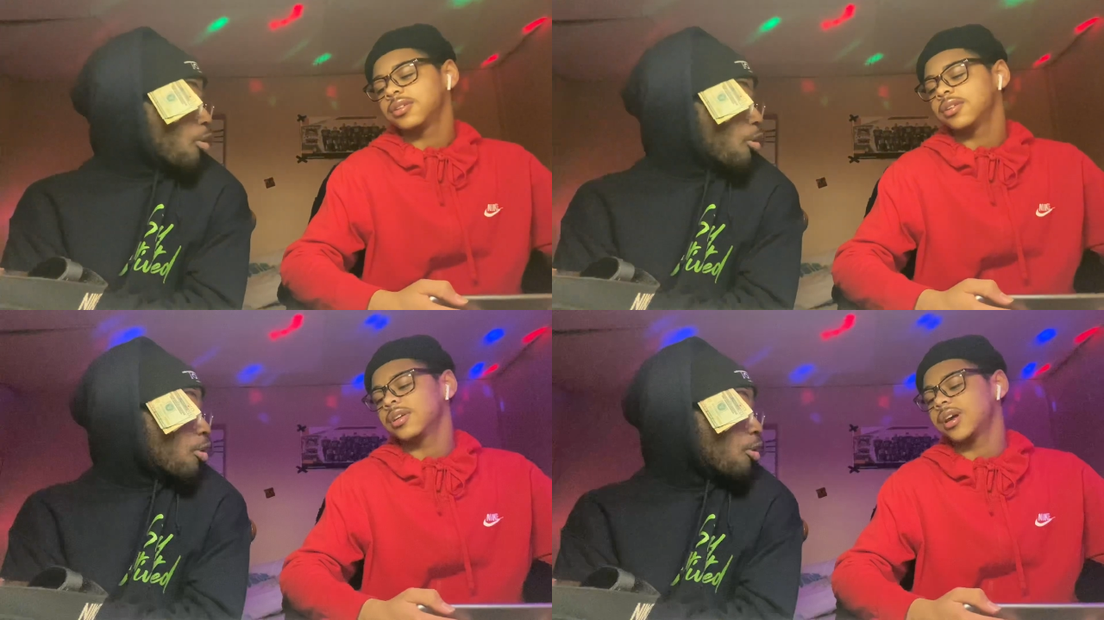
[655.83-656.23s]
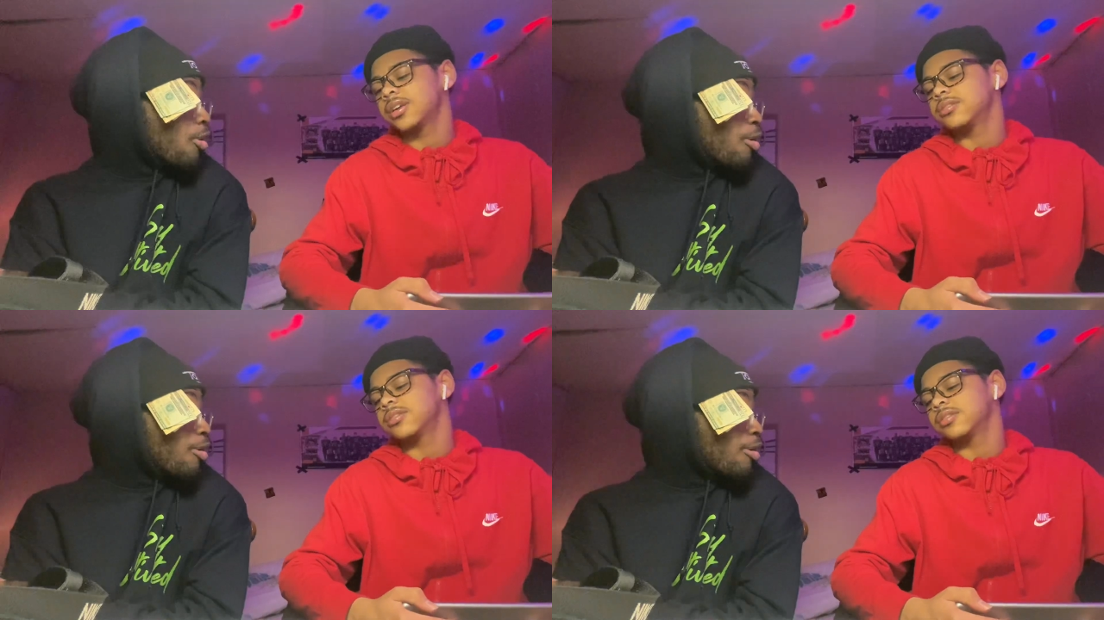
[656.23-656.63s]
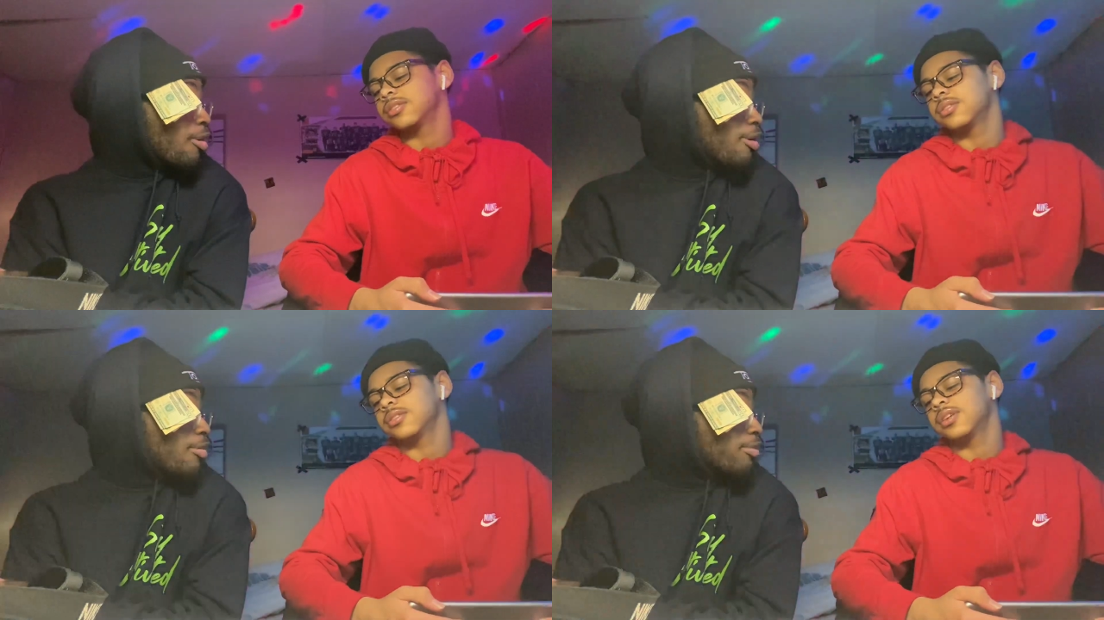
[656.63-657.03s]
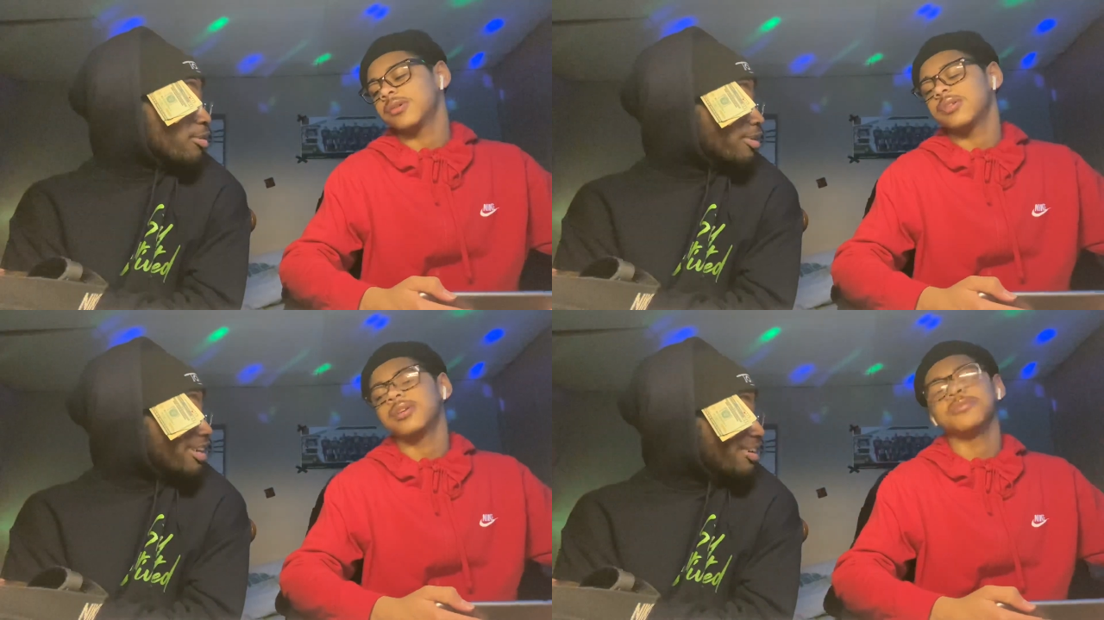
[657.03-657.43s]
Speaker 1: Yeah, it's a for
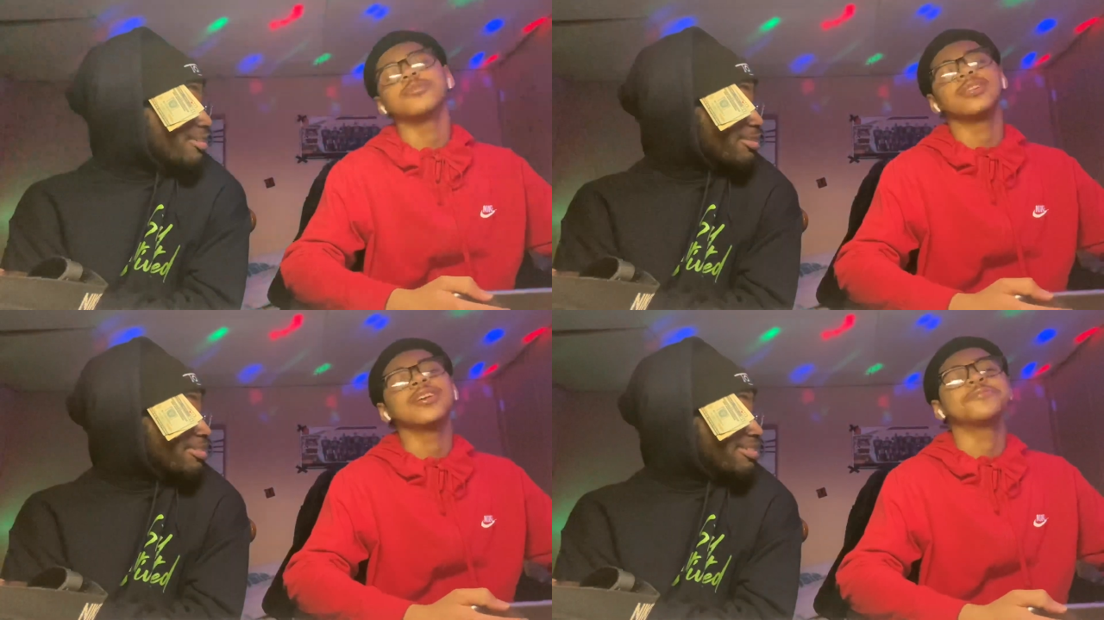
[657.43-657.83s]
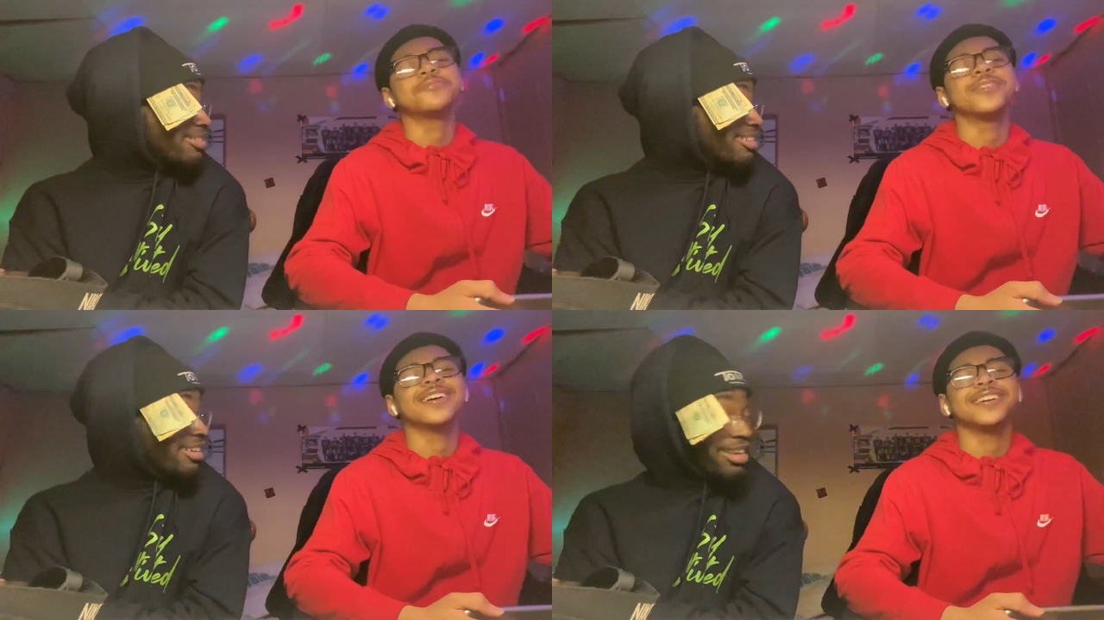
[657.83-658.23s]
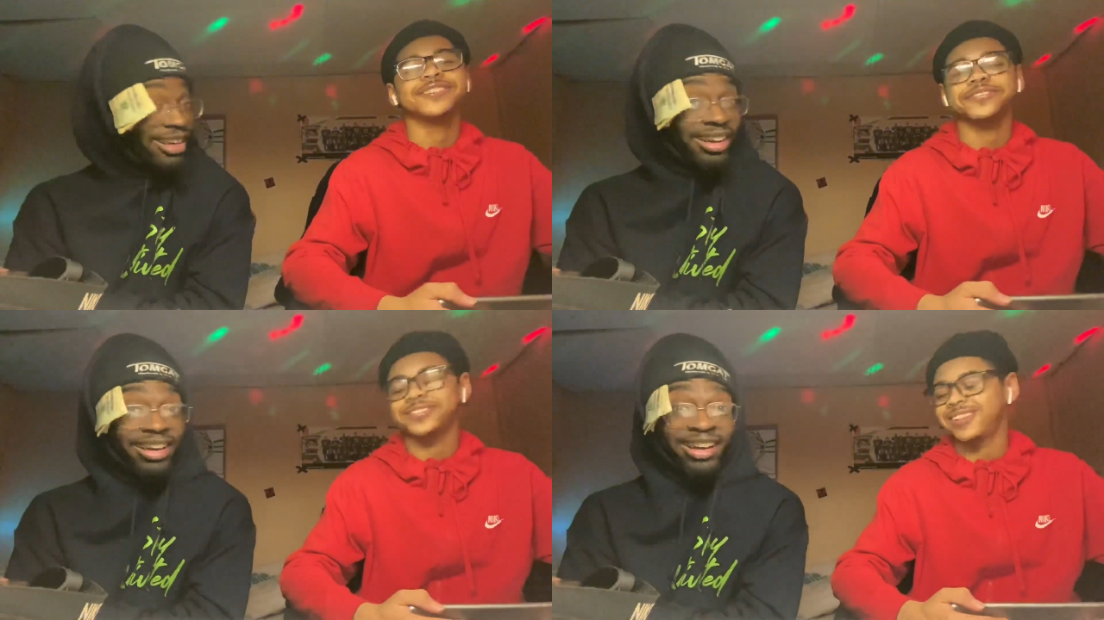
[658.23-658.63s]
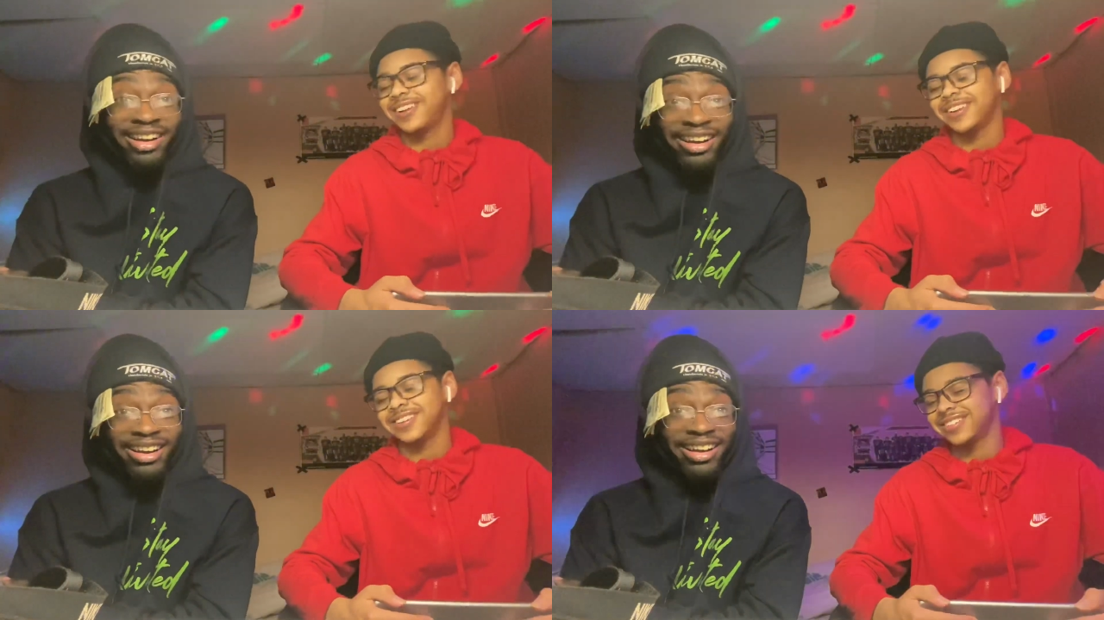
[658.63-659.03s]
real. Yeah, I'm a pass. I'm
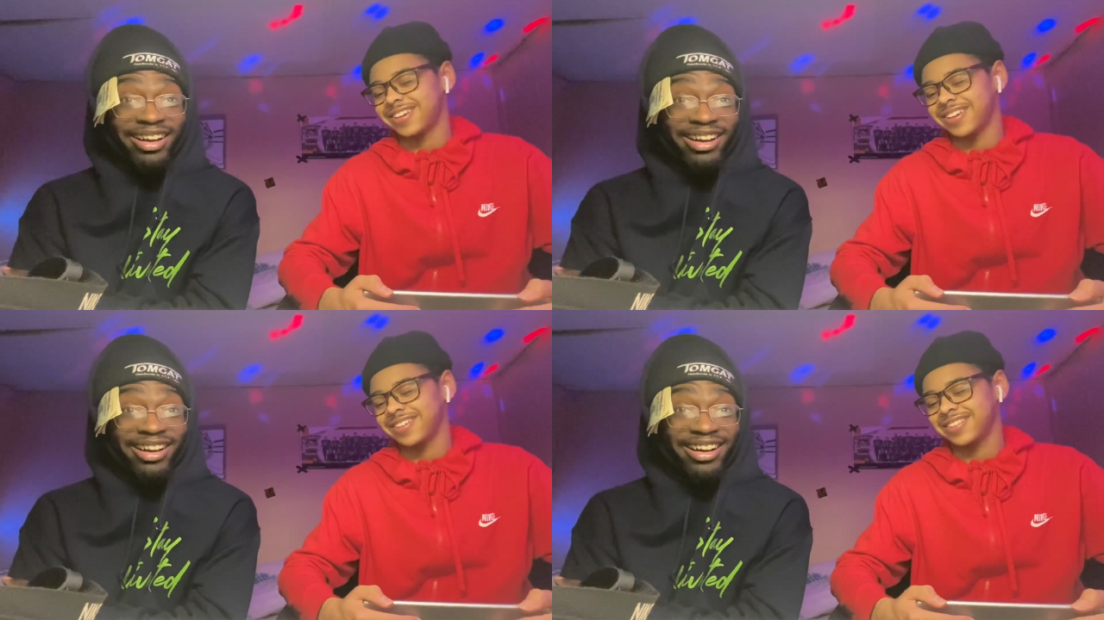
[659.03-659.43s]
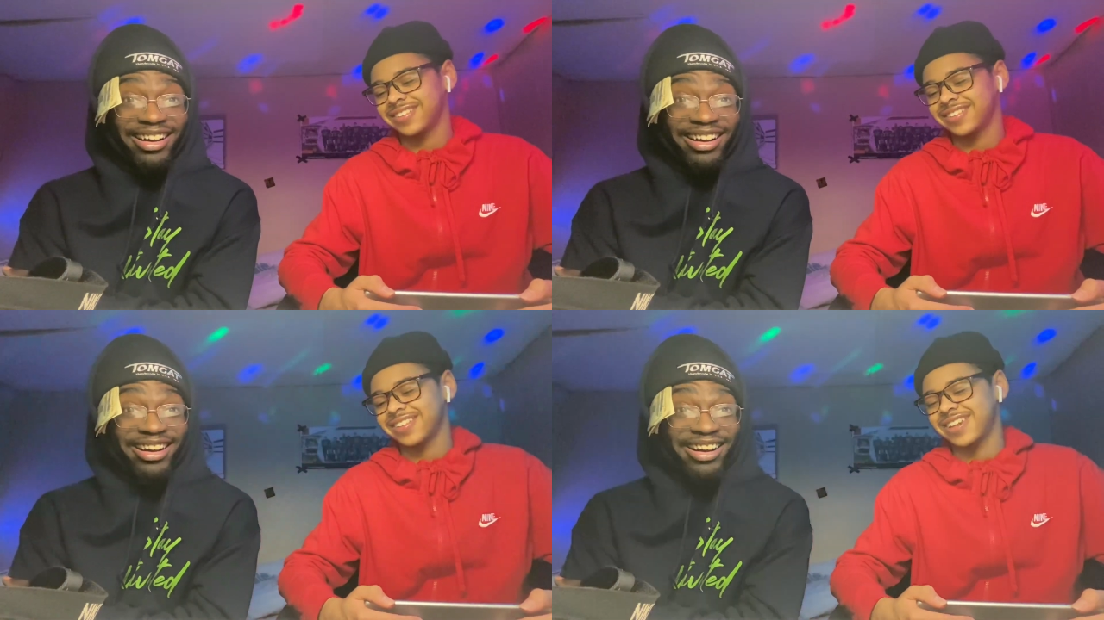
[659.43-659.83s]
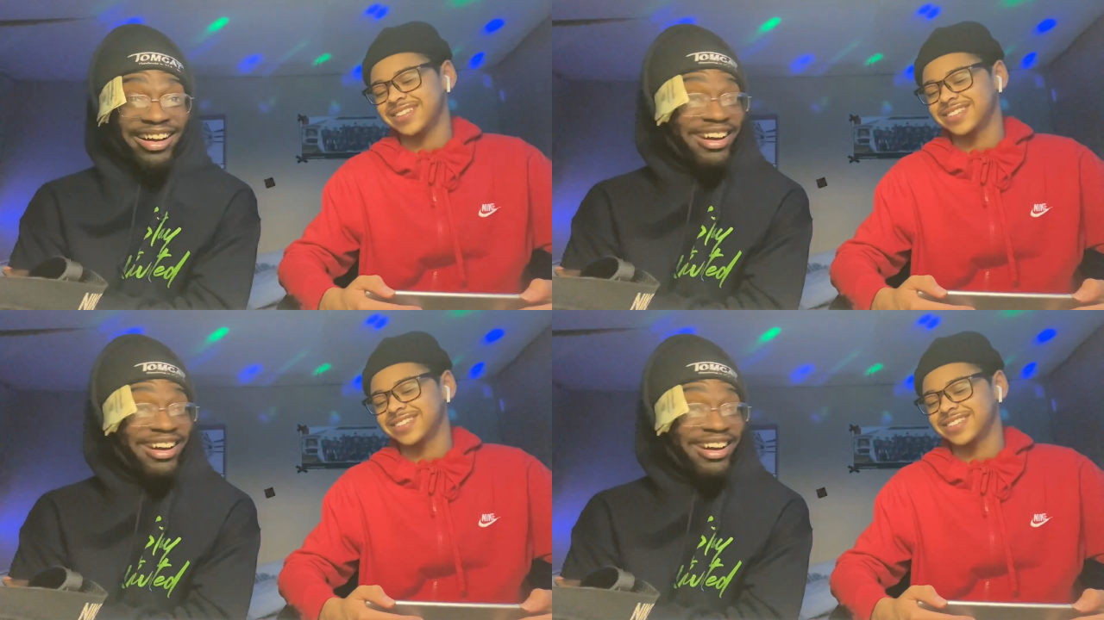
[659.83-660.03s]
sorry, cause like, I just